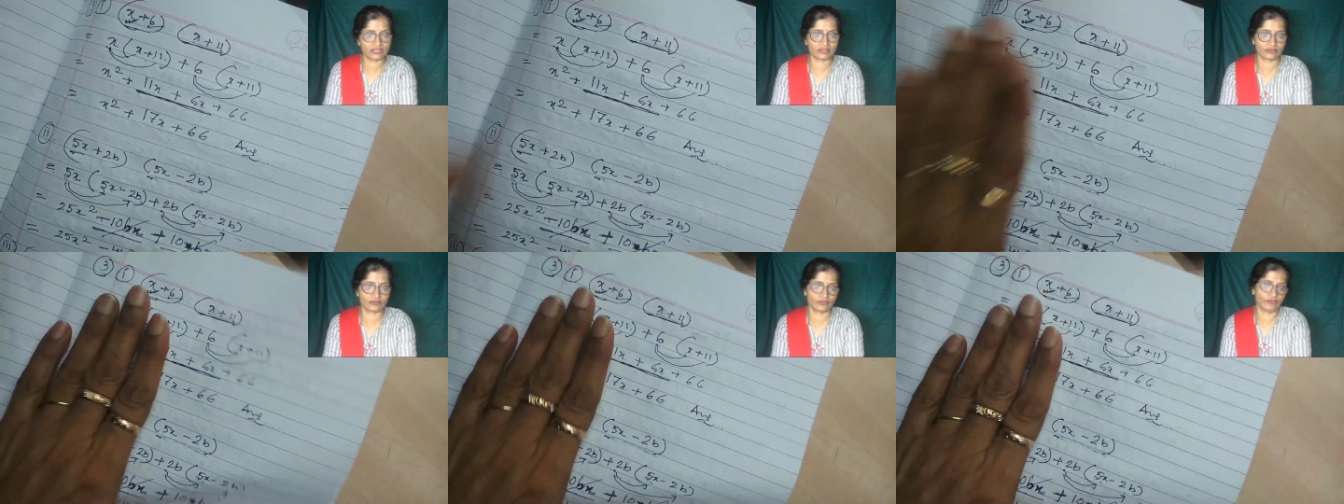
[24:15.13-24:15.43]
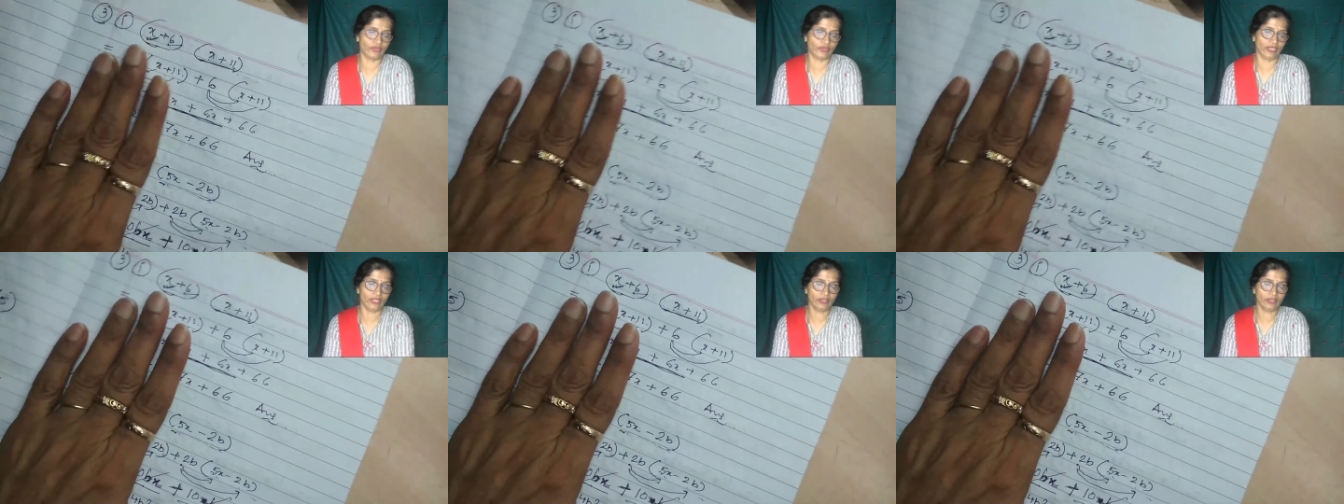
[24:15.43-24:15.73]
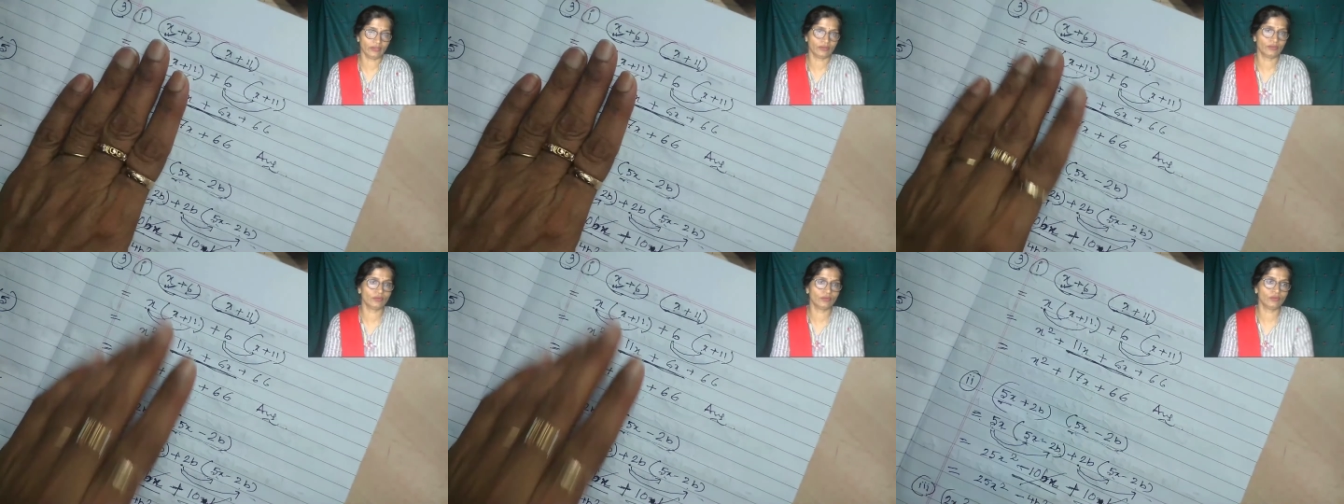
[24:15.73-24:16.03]
way,
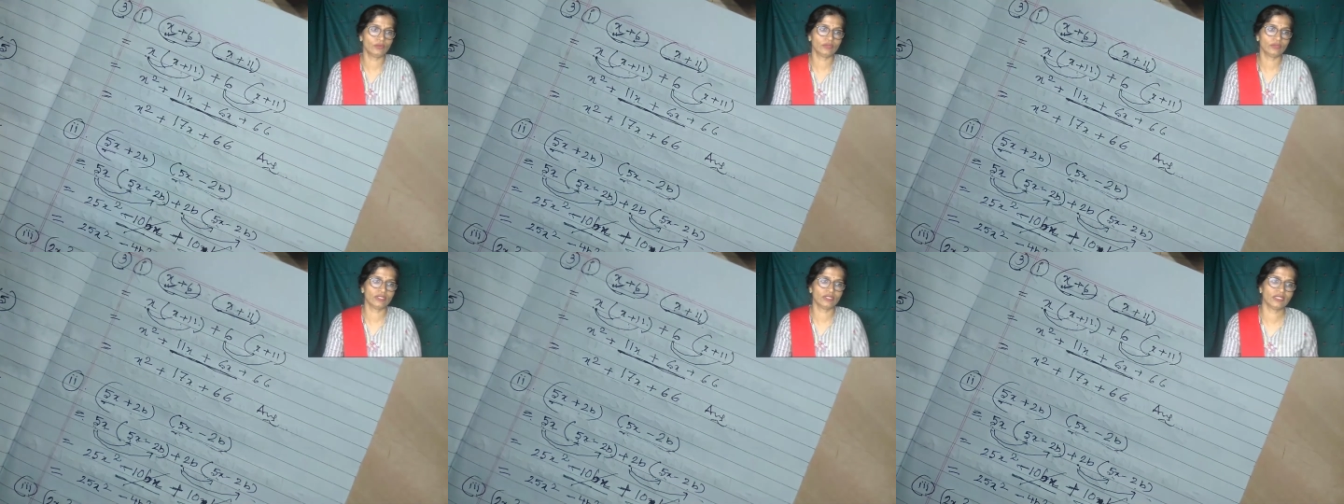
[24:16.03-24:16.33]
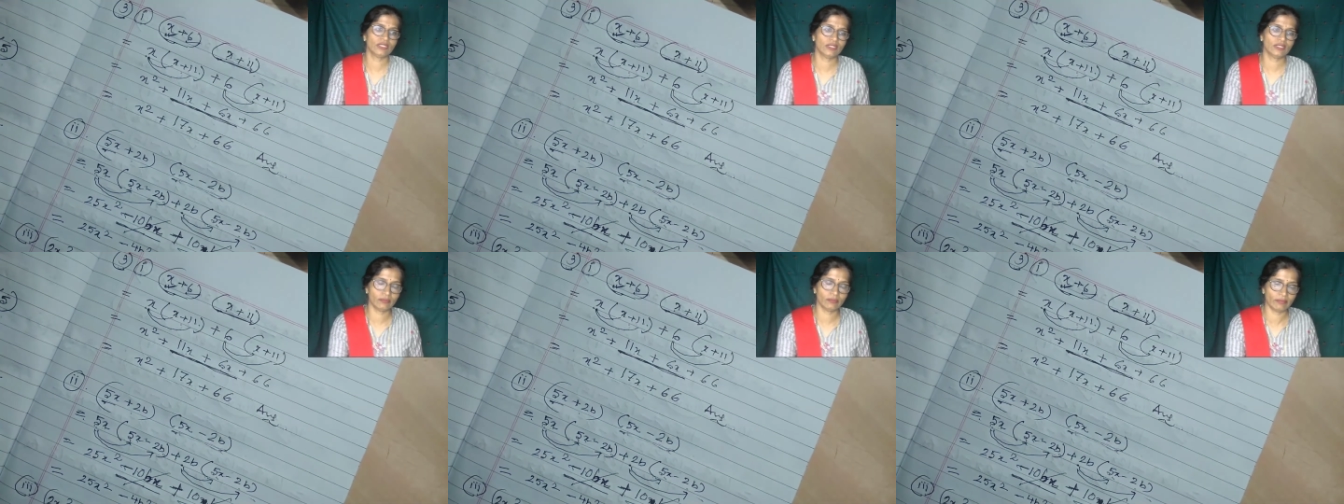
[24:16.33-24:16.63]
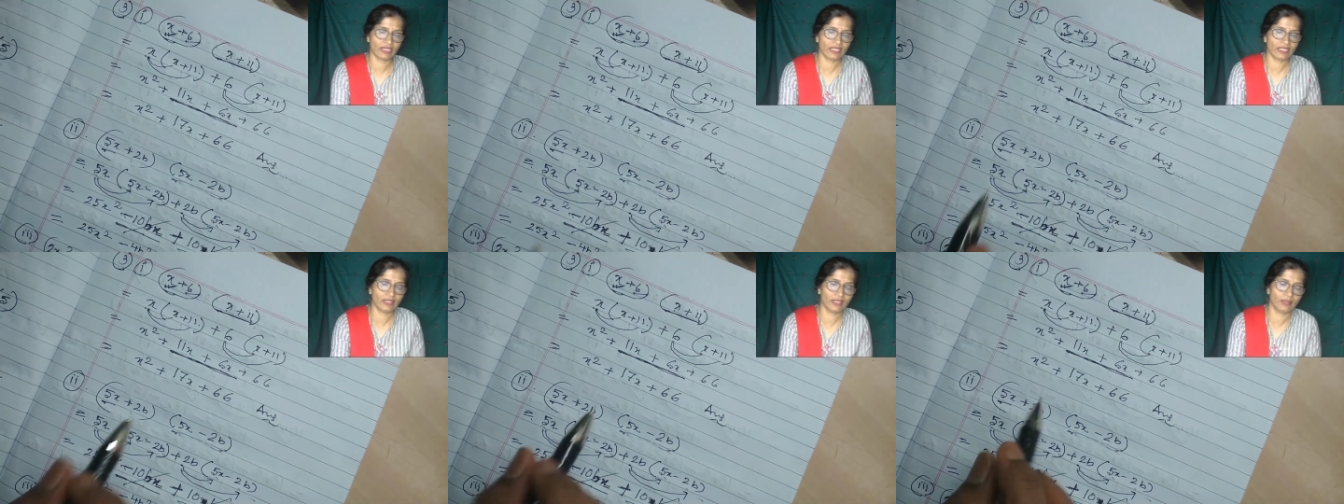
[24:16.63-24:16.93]
do the
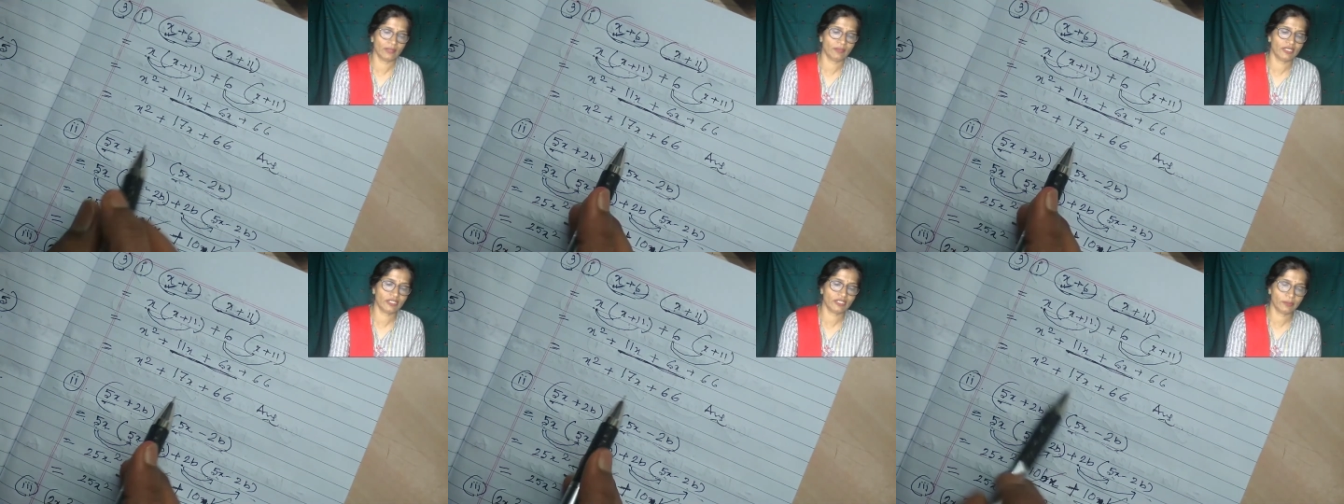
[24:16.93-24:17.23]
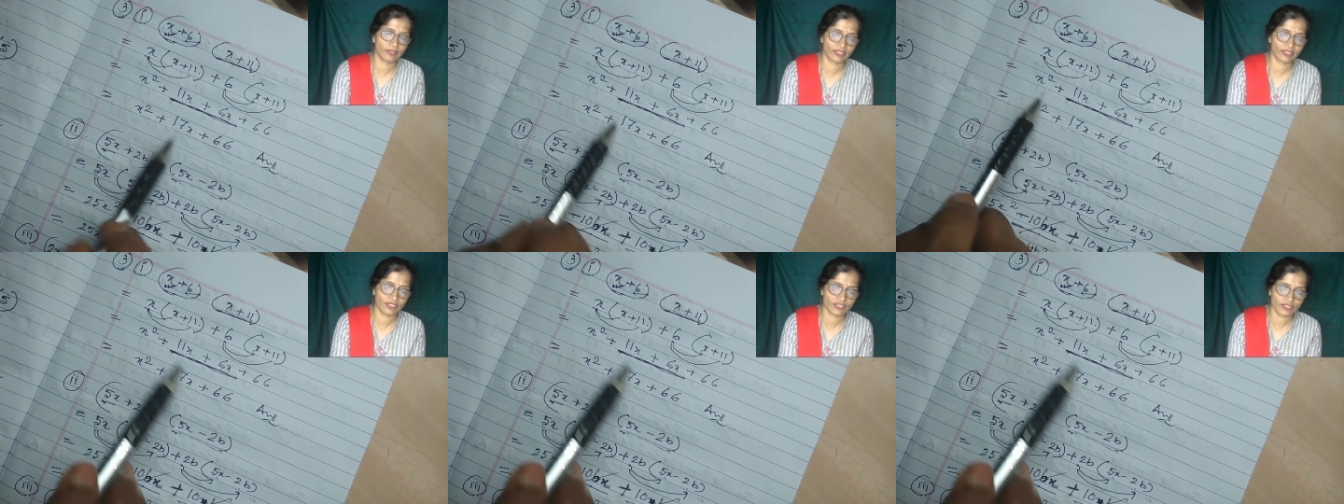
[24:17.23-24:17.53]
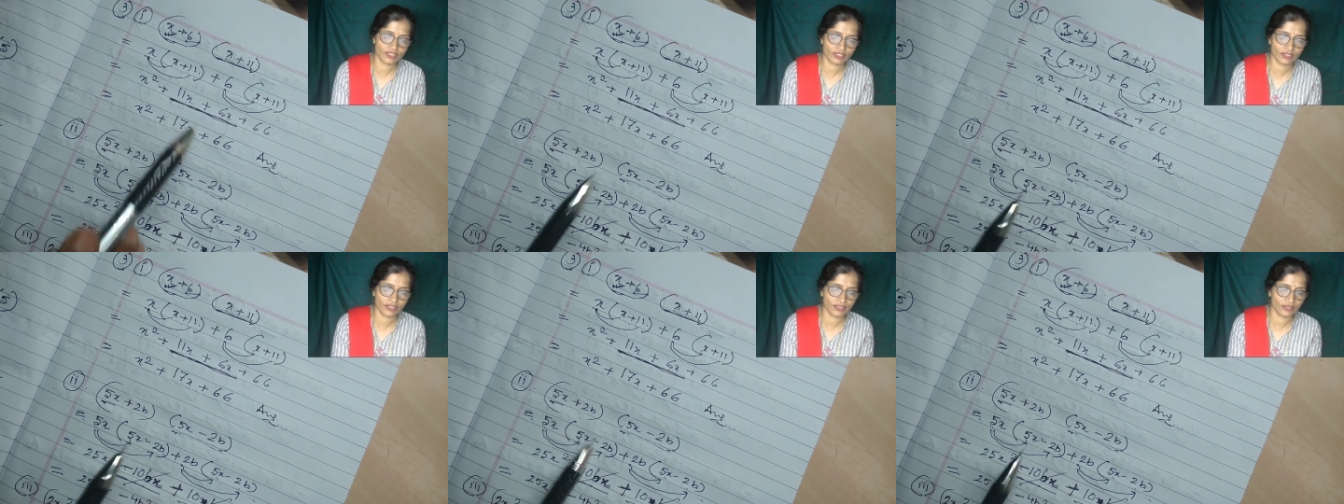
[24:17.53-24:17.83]

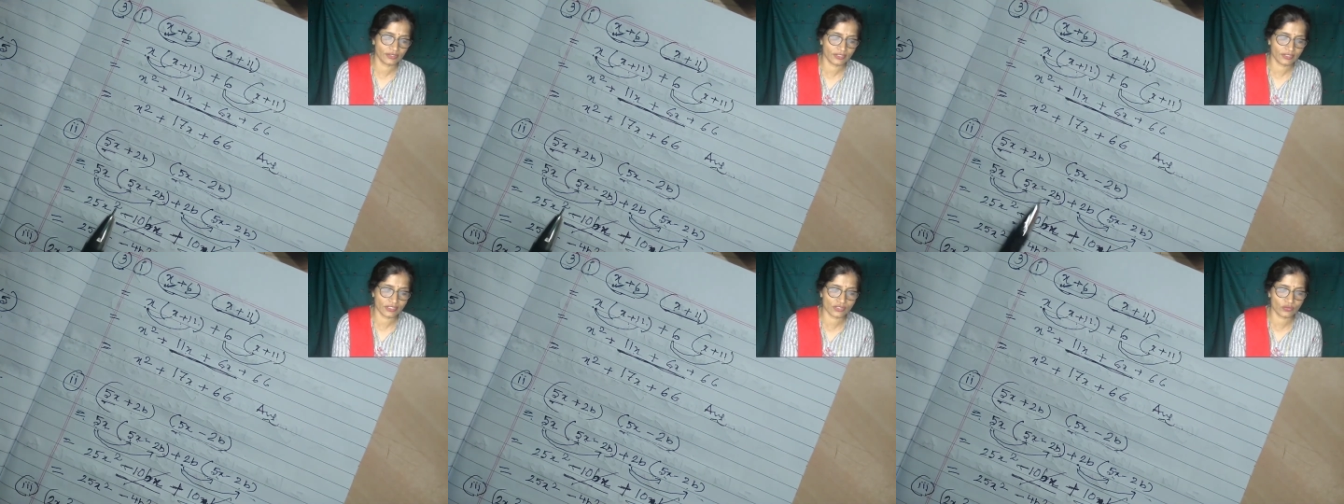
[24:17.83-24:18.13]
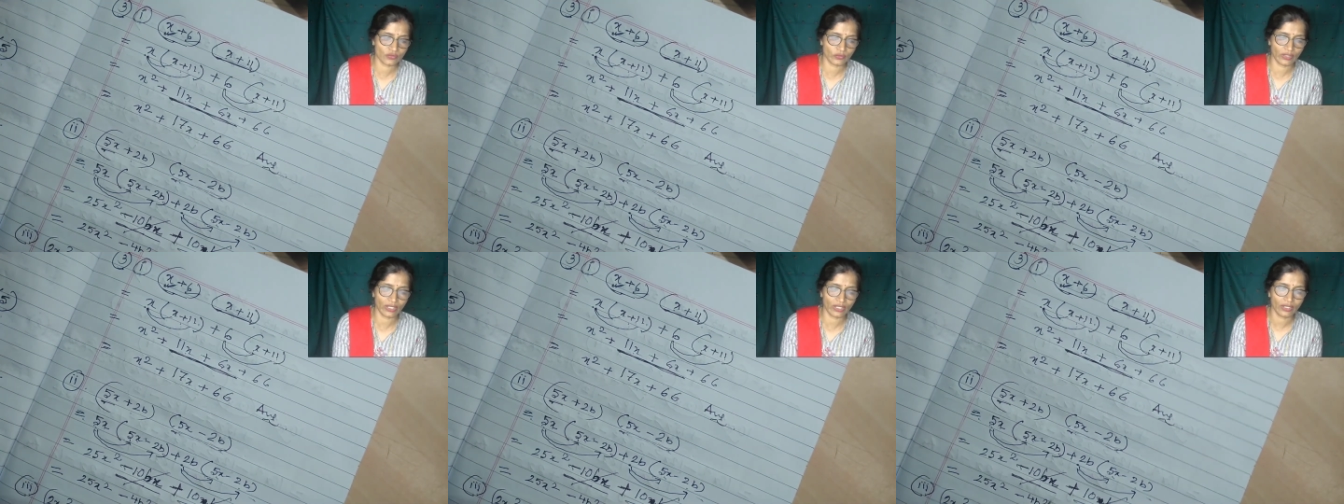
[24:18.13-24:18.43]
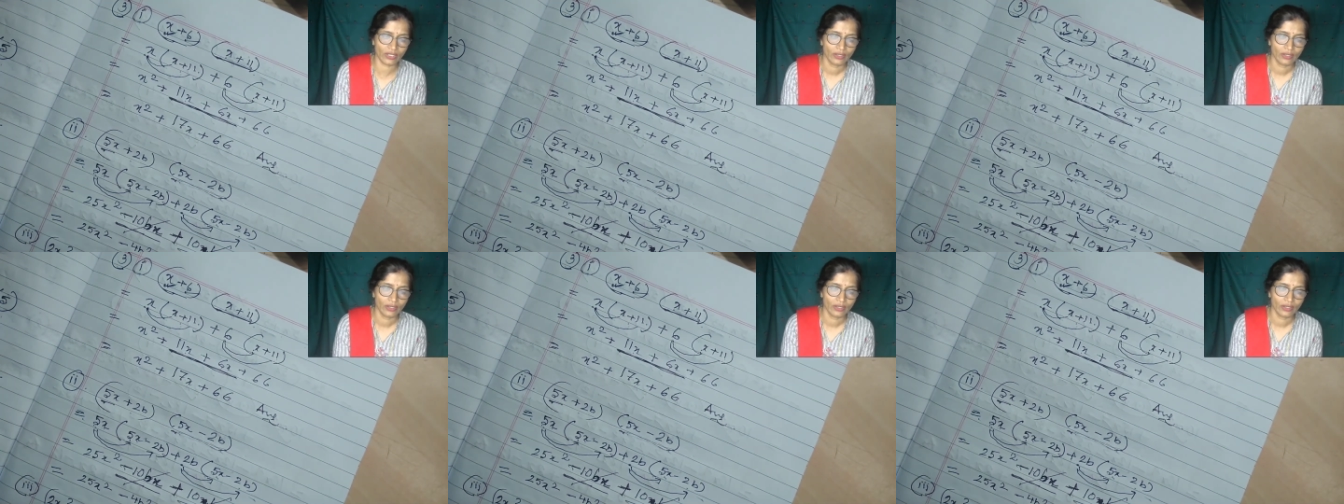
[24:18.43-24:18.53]
multiplication in this way.